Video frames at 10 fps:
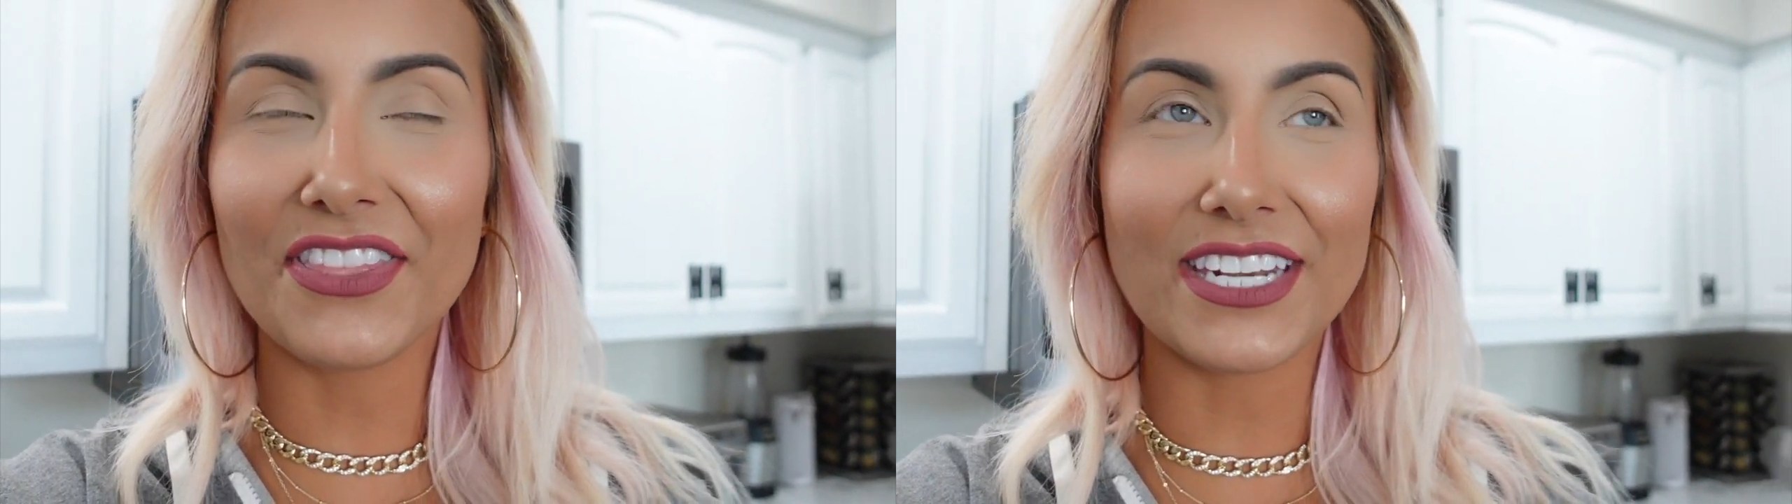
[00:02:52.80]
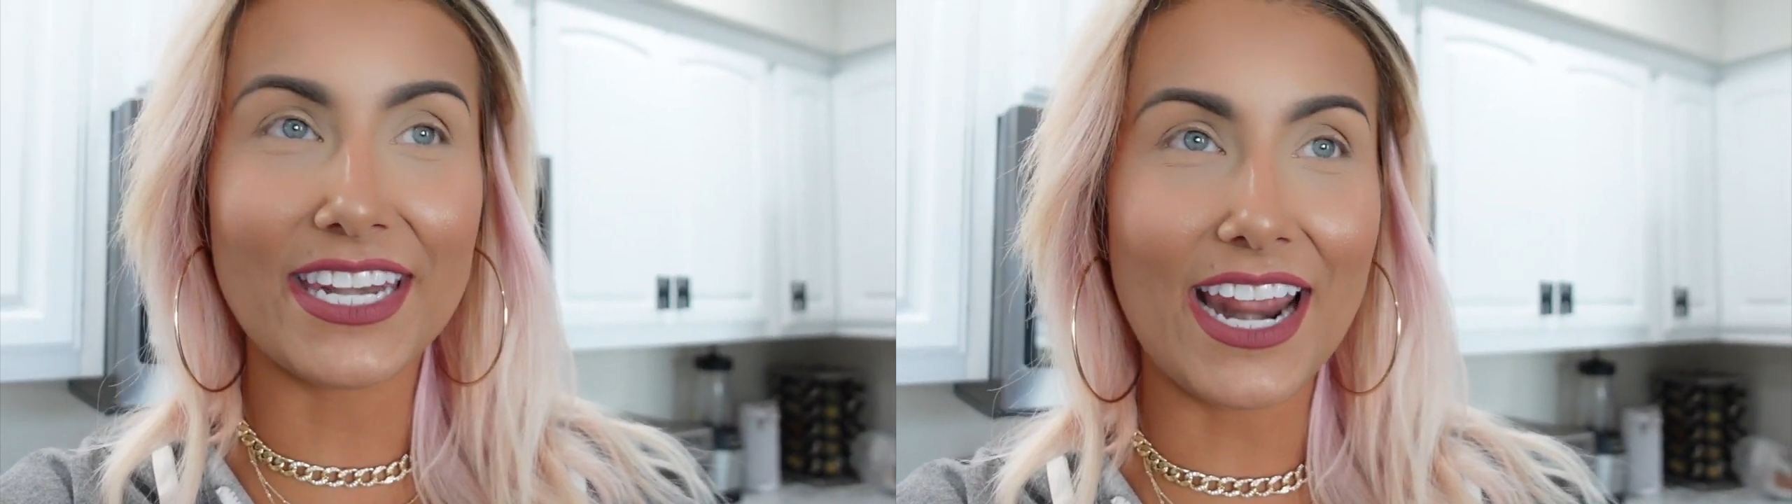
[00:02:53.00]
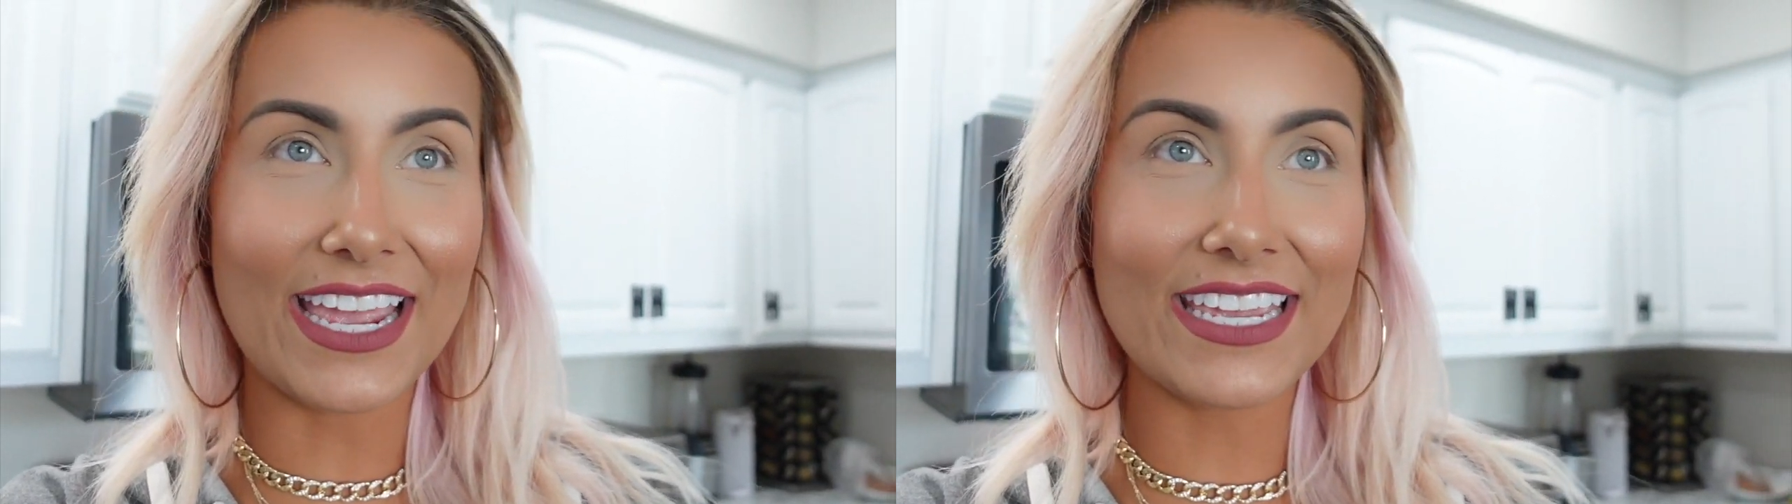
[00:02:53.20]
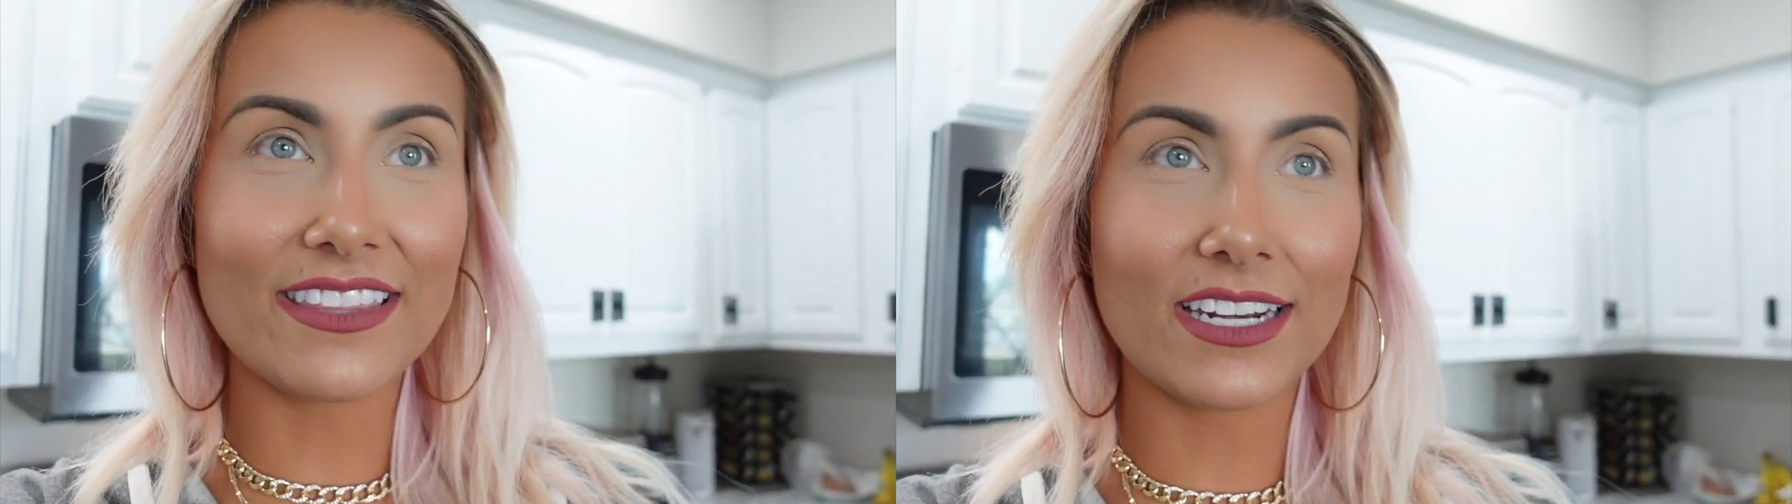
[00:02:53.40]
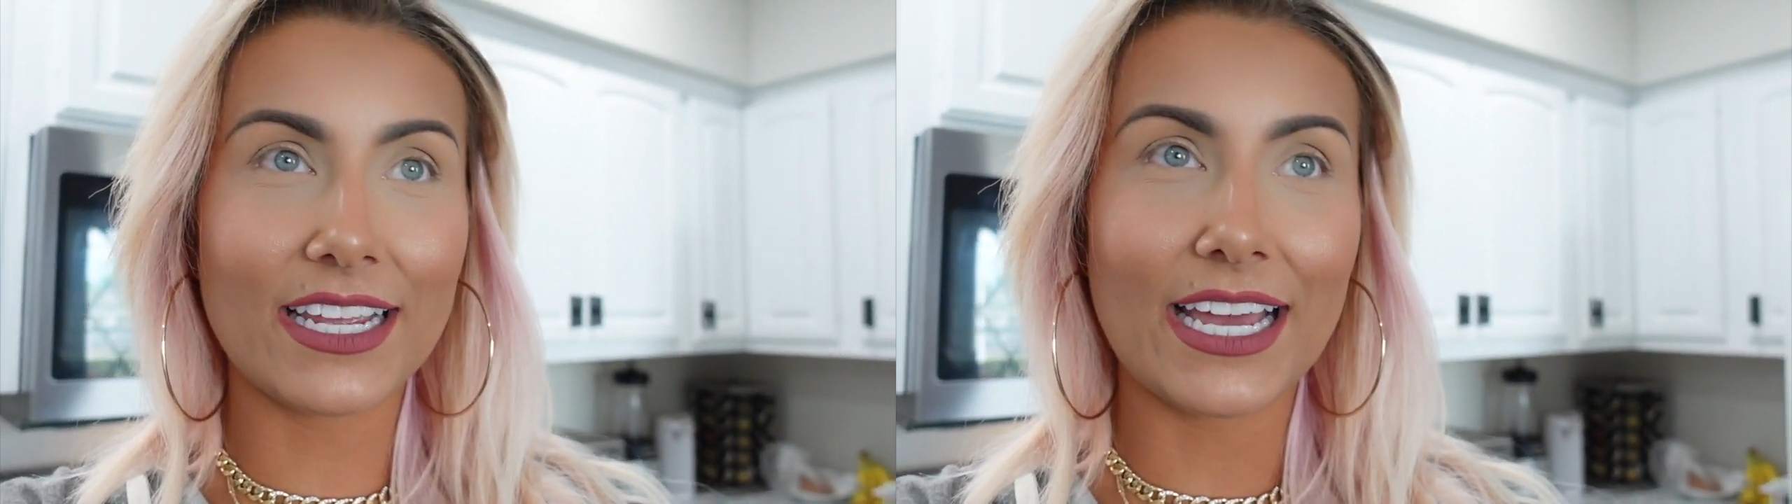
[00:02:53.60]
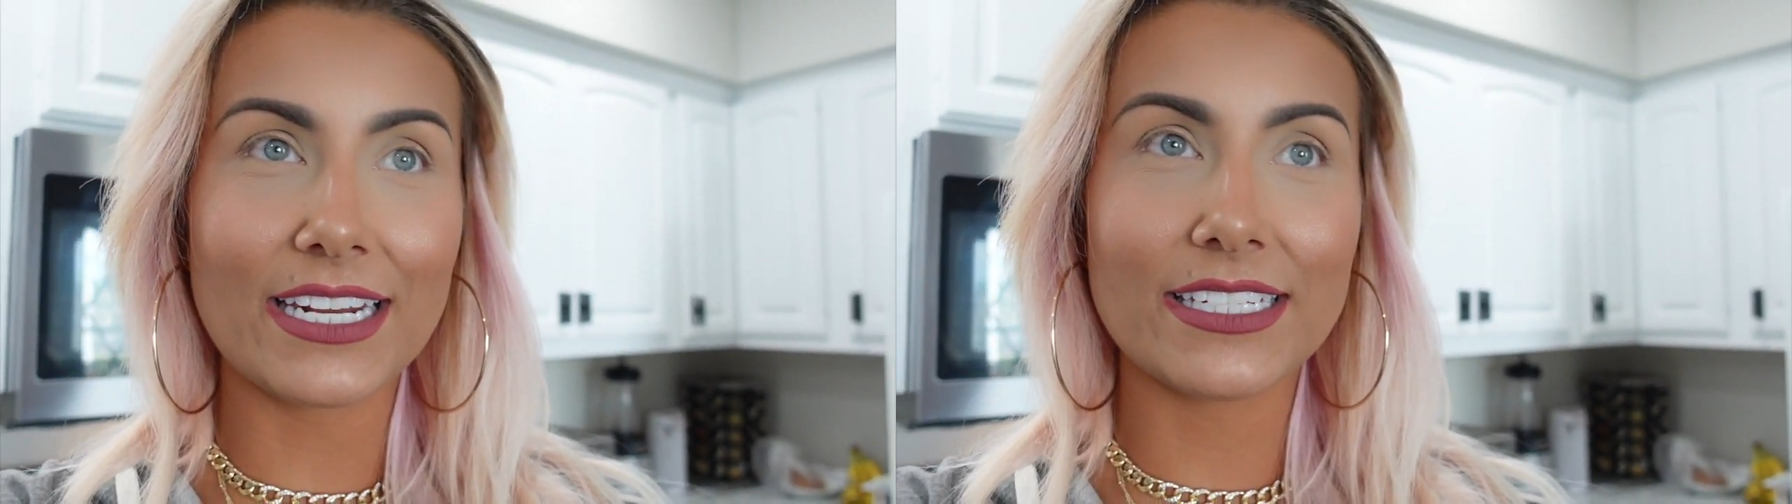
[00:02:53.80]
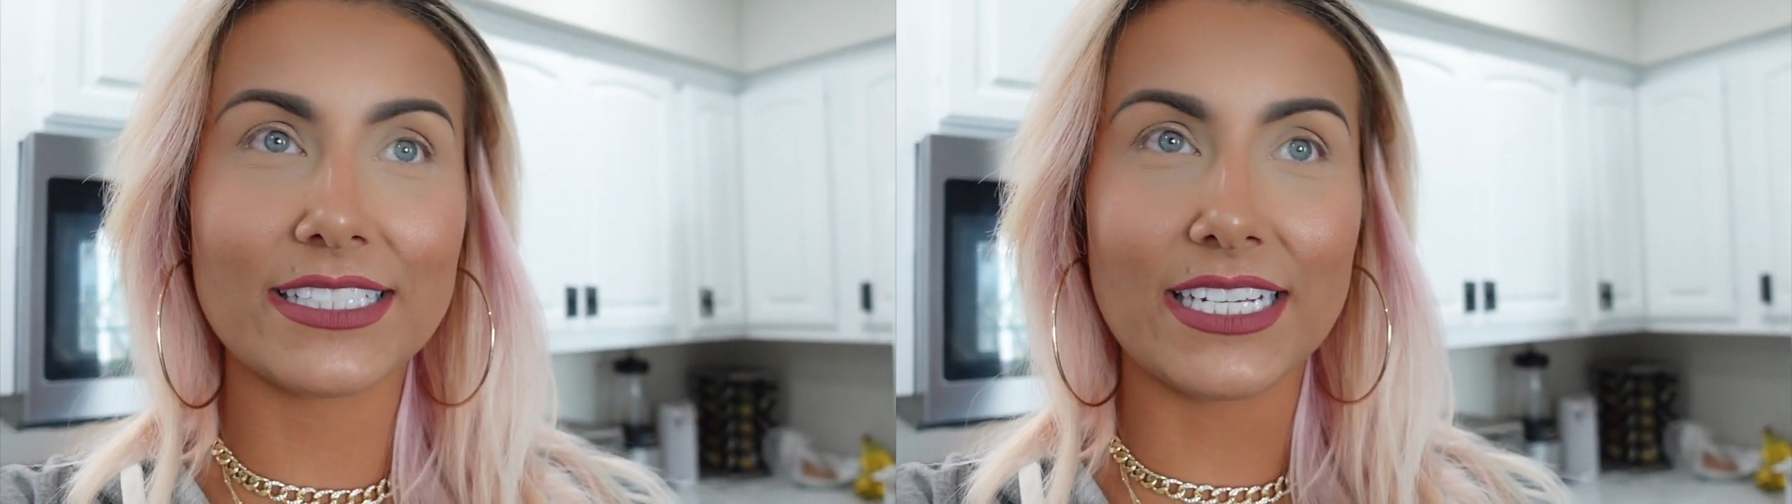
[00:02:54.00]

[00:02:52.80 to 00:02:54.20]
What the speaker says: The night that I got it